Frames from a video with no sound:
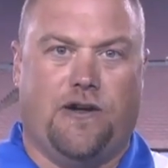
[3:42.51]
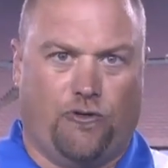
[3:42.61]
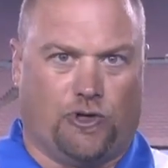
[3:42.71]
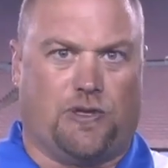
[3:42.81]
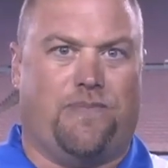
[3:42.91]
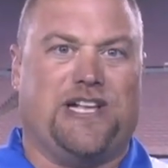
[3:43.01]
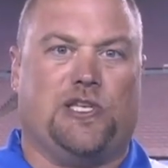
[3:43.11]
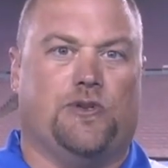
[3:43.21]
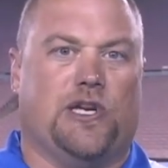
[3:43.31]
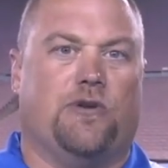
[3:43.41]
Of course, the
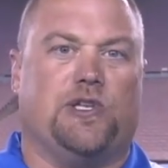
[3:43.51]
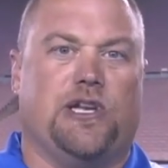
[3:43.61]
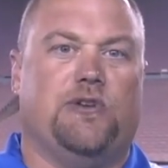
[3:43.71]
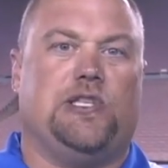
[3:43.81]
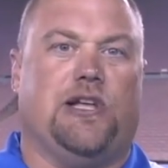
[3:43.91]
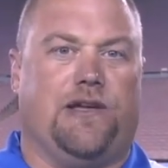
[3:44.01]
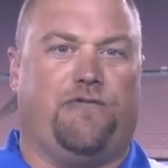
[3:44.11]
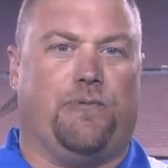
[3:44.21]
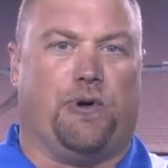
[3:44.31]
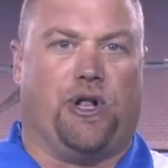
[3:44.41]
best news and notes on UCLA
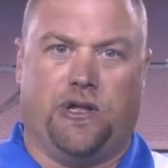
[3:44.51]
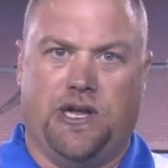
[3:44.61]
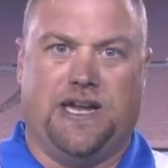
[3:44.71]
football.